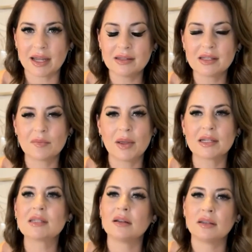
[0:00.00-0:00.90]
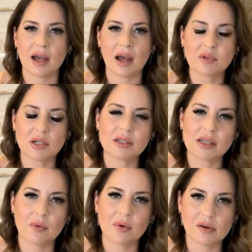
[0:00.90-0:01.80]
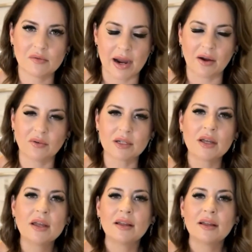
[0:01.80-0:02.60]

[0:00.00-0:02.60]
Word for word: sense based on the options that were around.